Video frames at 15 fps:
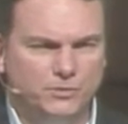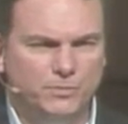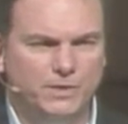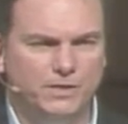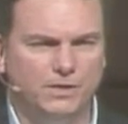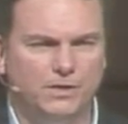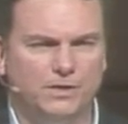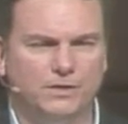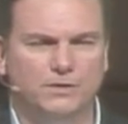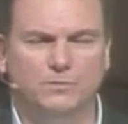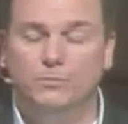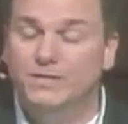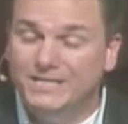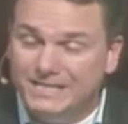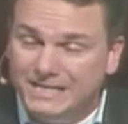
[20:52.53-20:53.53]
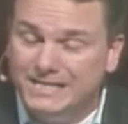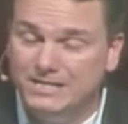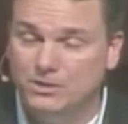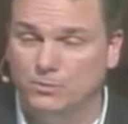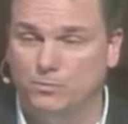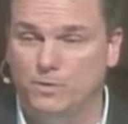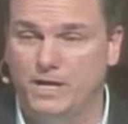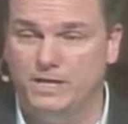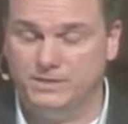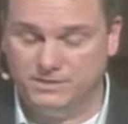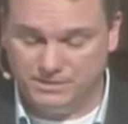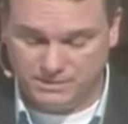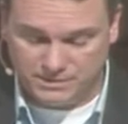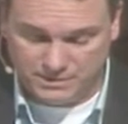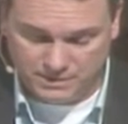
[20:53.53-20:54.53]
we are. We need the
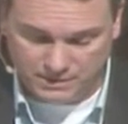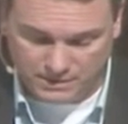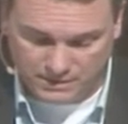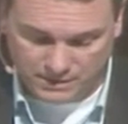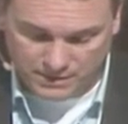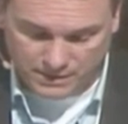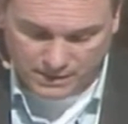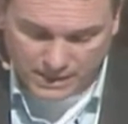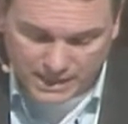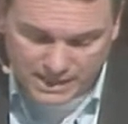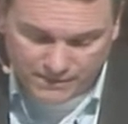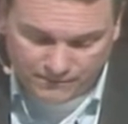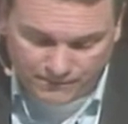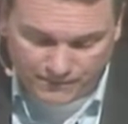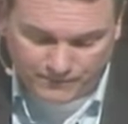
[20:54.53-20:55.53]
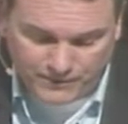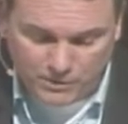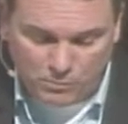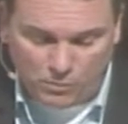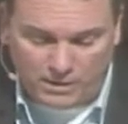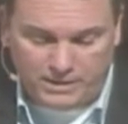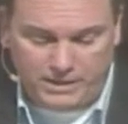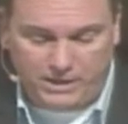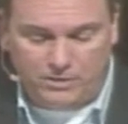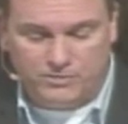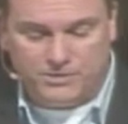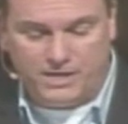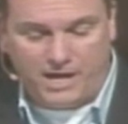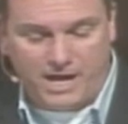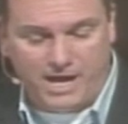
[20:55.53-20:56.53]
rest. In the 51
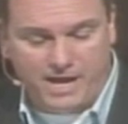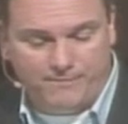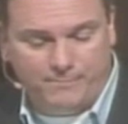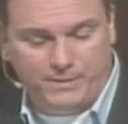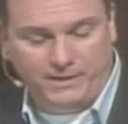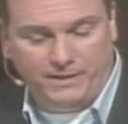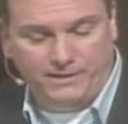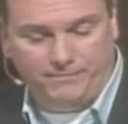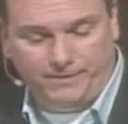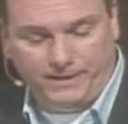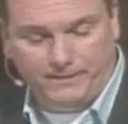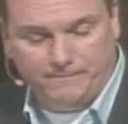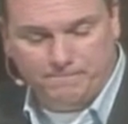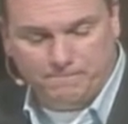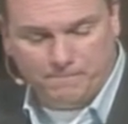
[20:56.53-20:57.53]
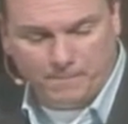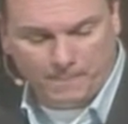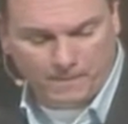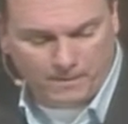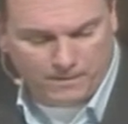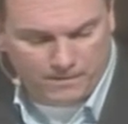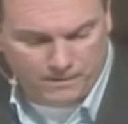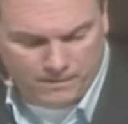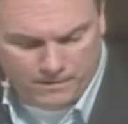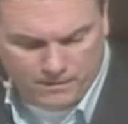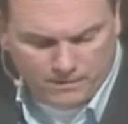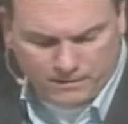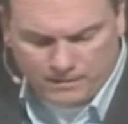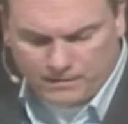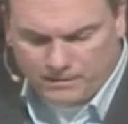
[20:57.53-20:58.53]
years that I have been living,
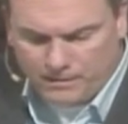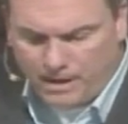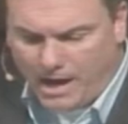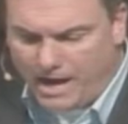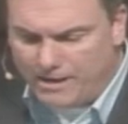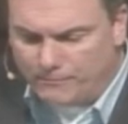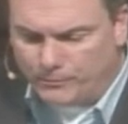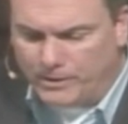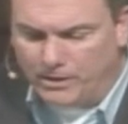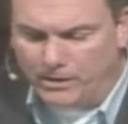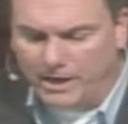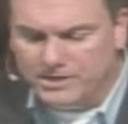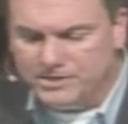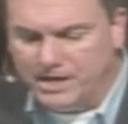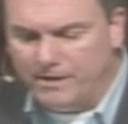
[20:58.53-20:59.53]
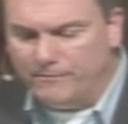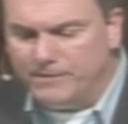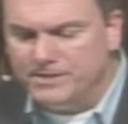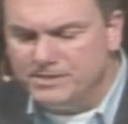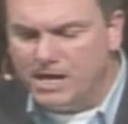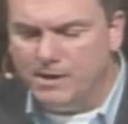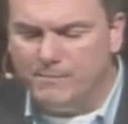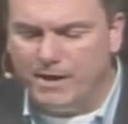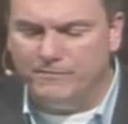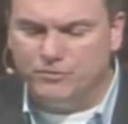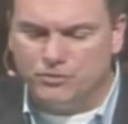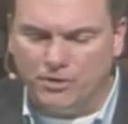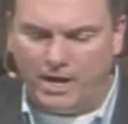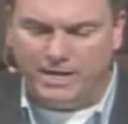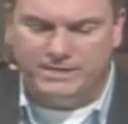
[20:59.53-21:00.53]
I have realized that every time I've
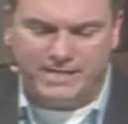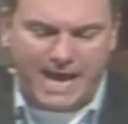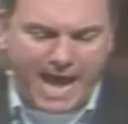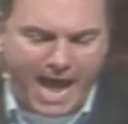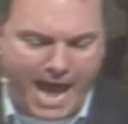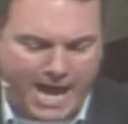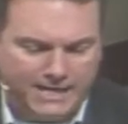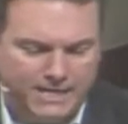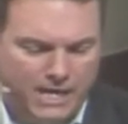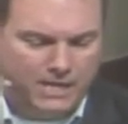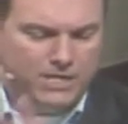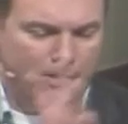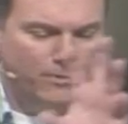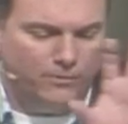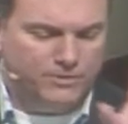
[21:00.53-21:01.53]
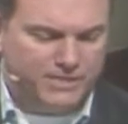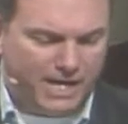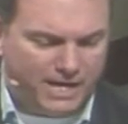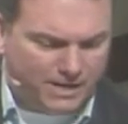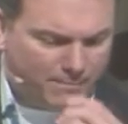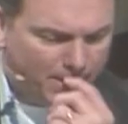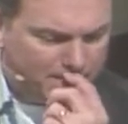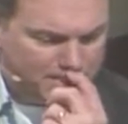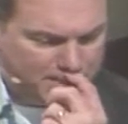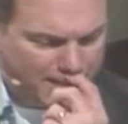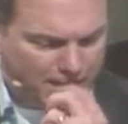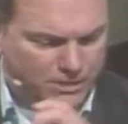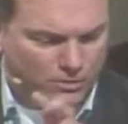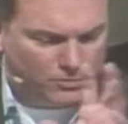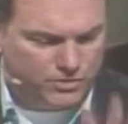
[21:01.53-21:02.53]
tried to add another day to my
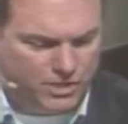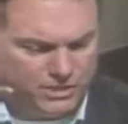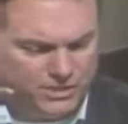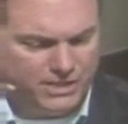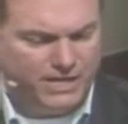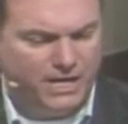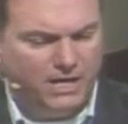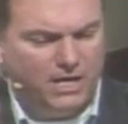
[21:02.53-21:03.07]
schedule just to get